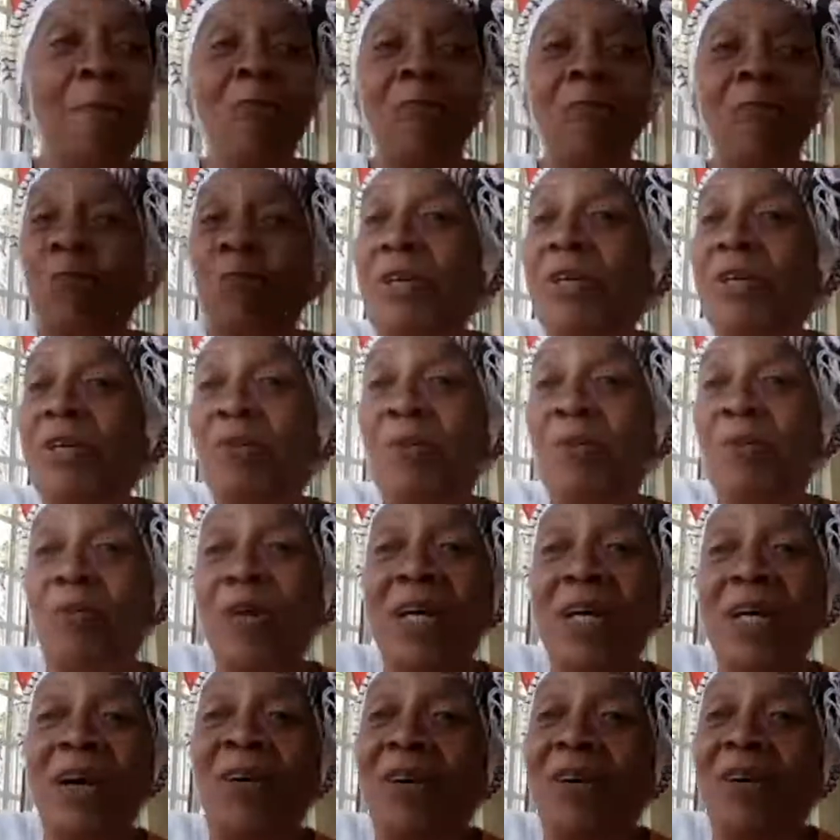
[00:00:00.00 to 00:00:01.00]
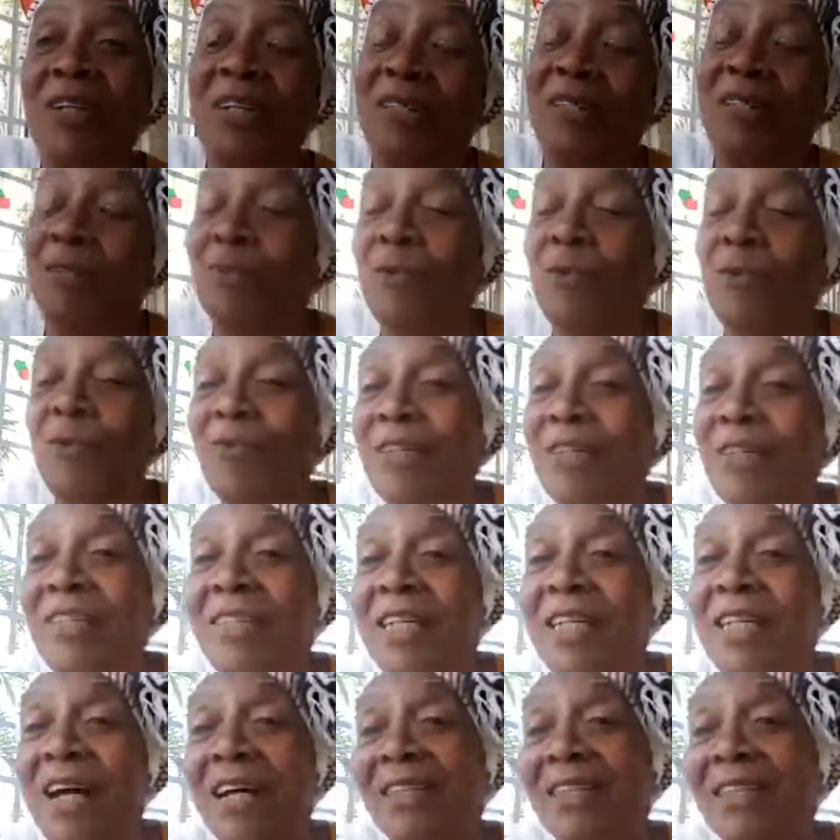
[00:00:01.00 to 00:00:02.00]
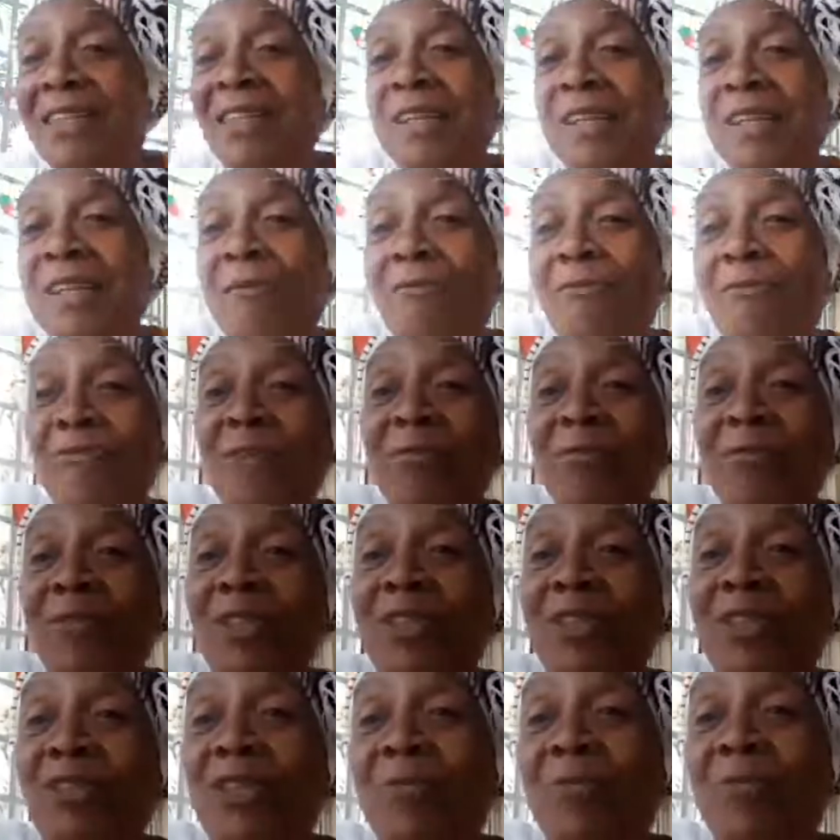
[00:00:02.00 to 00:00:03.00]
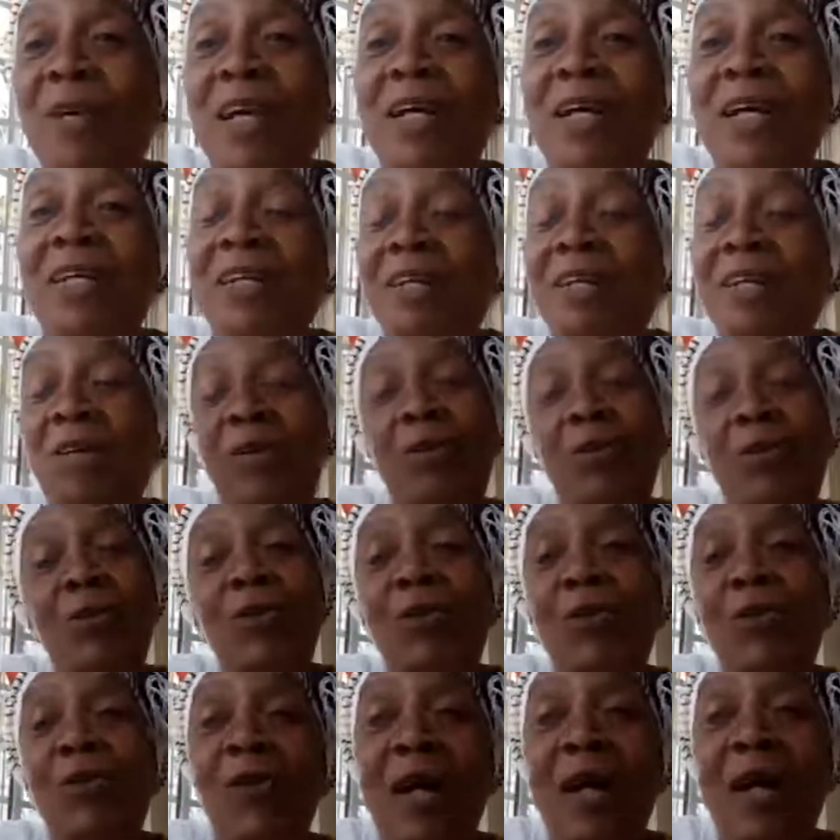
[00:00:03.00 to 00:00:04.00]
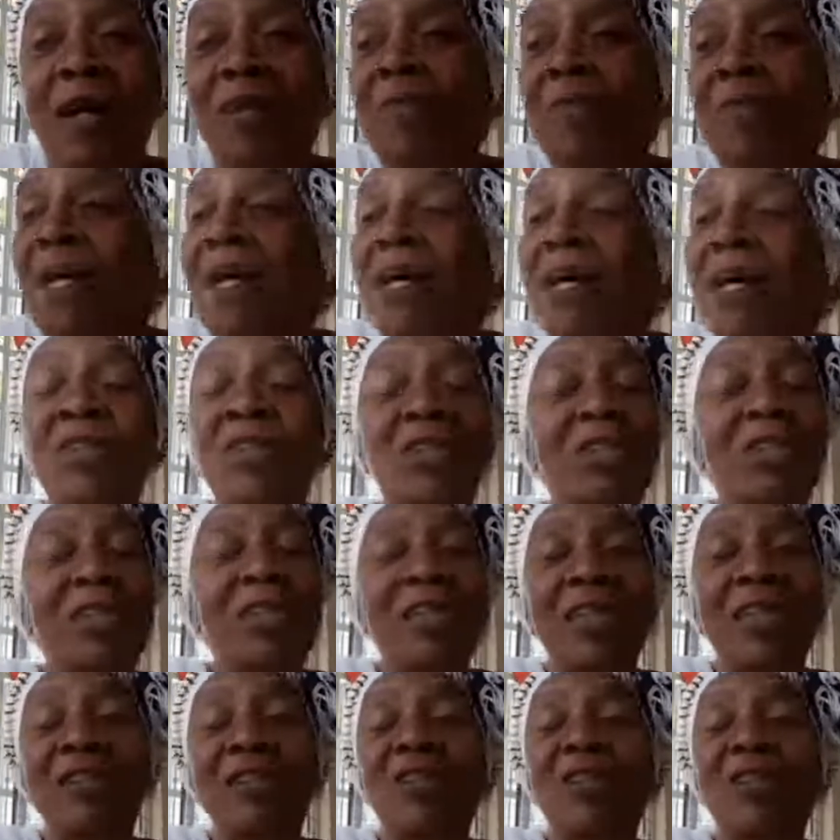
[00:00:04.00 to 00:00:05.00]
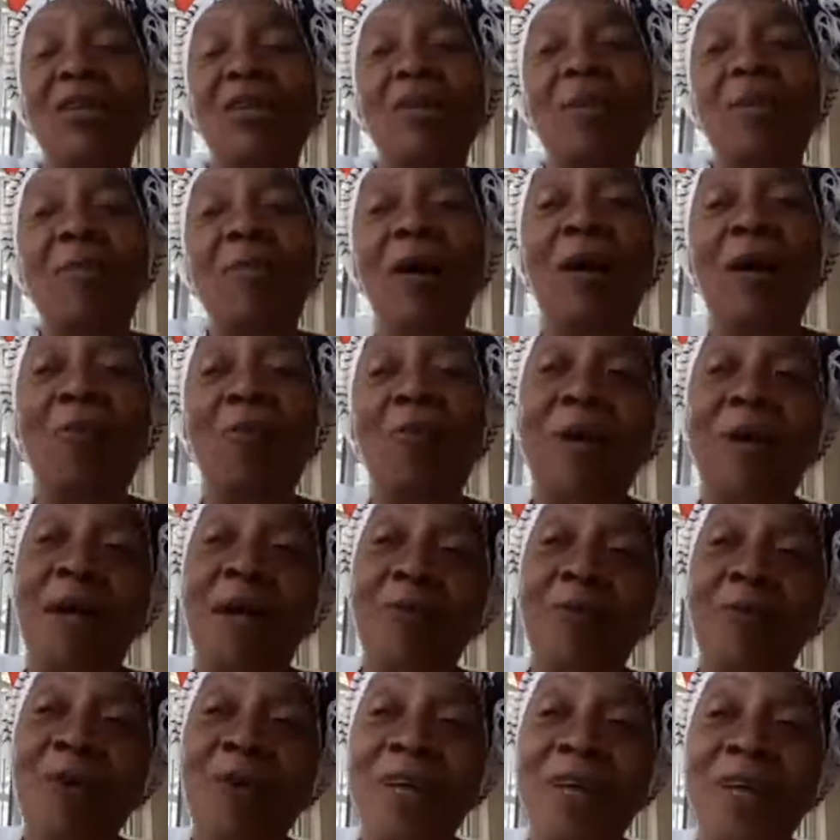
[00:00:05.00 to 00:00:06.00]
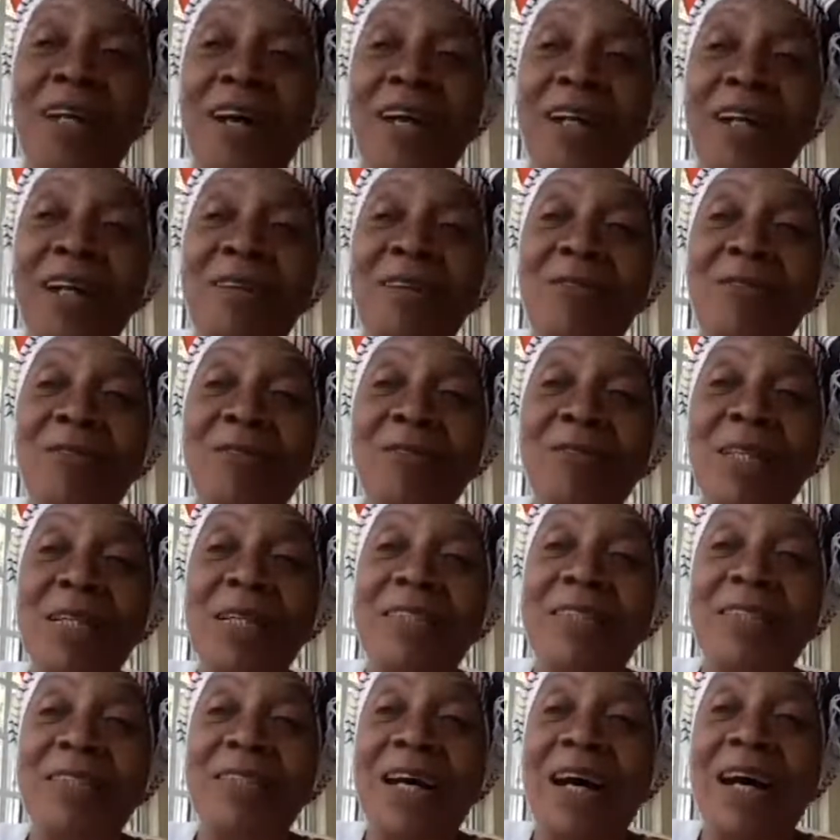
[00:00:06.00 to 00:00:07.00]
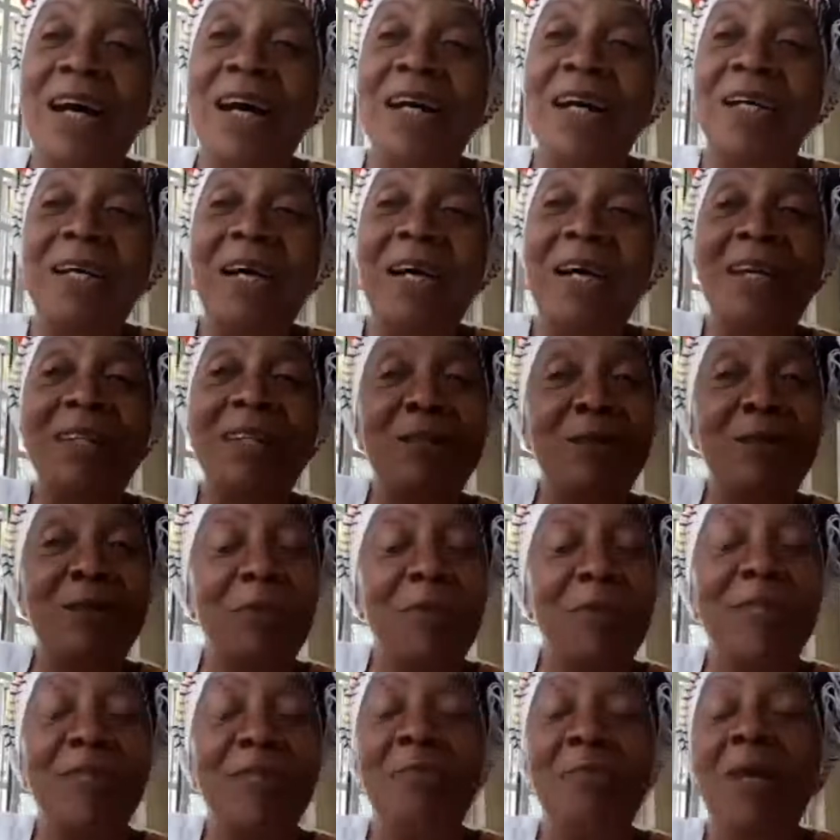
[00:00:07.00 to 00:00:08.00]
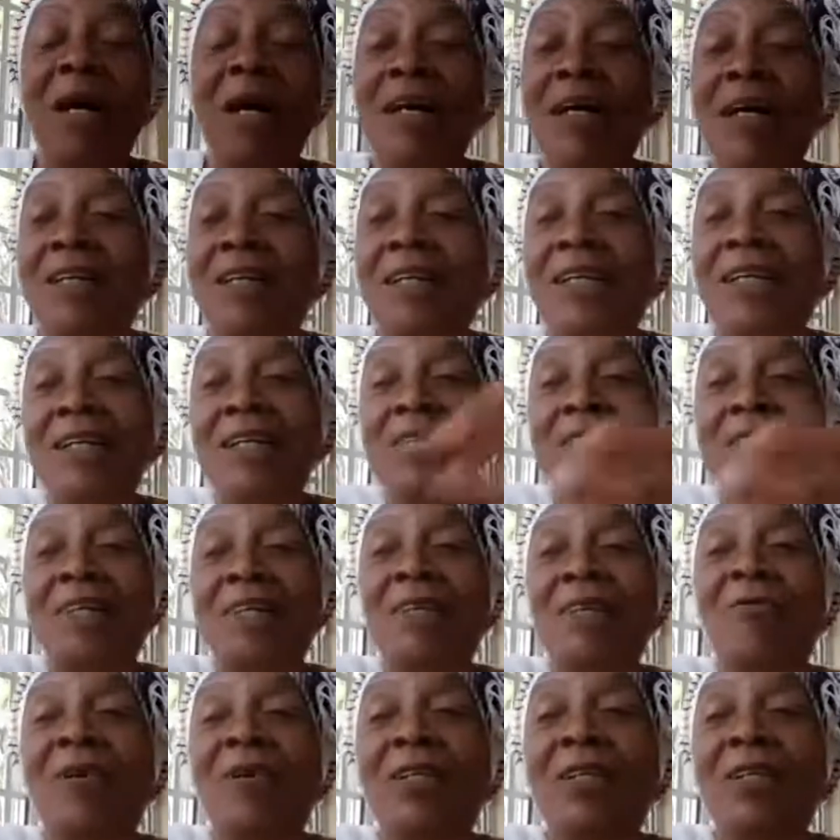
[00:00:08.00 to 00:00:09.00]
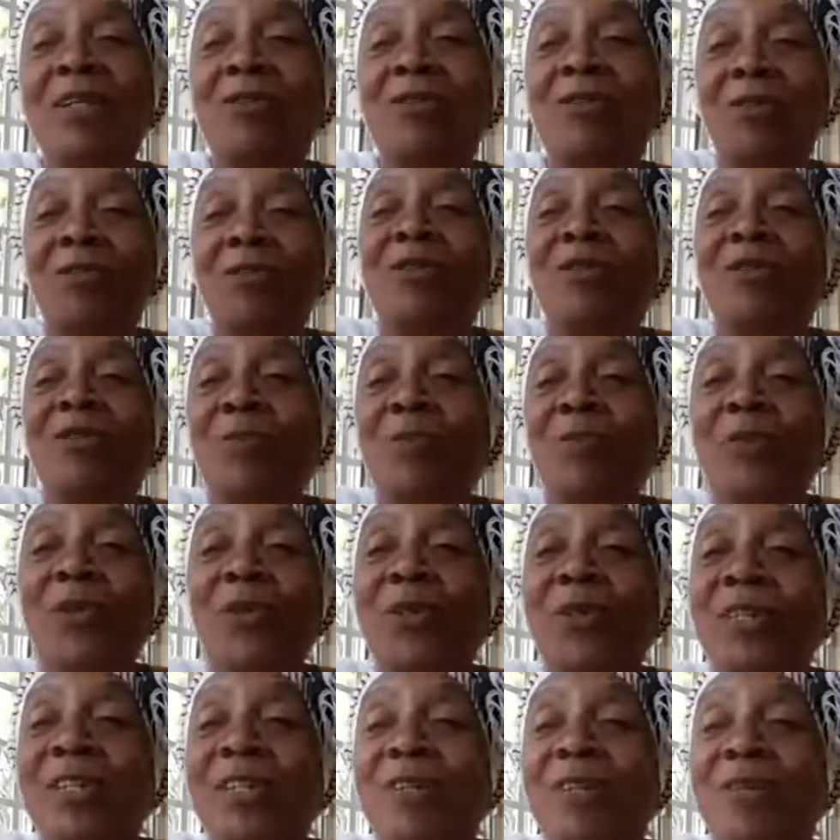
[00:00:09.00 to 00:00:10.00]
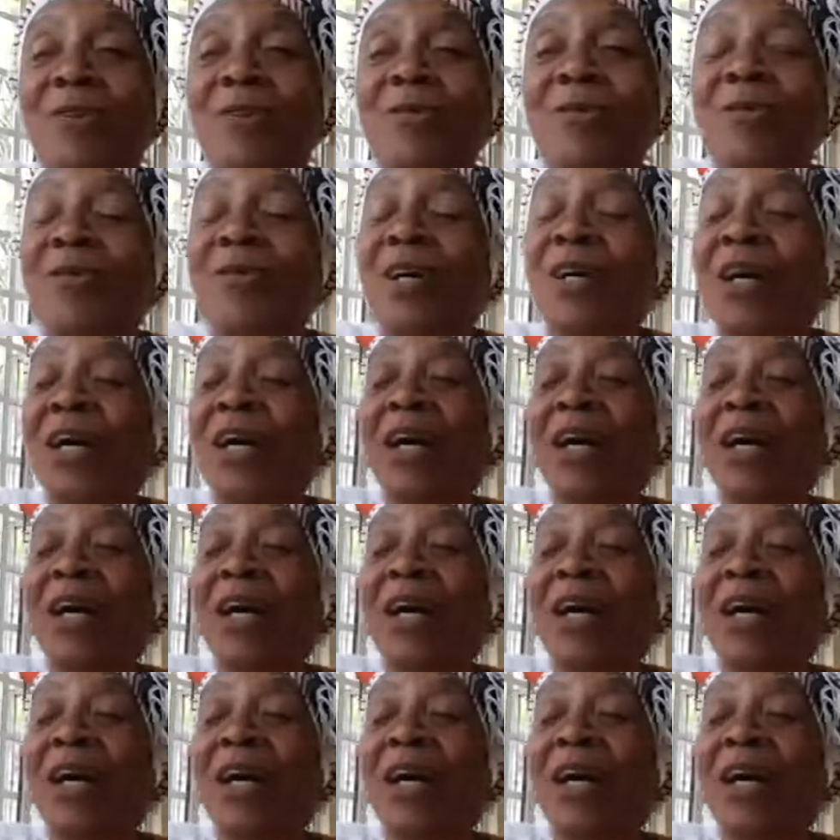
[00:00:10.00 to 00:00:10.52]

we could bring all these movie stars and their films to Jamaica. Could you help? She said, sure, Barbara, I'll work on it from this side. I'll speak to Michael and see what the tourist board can do.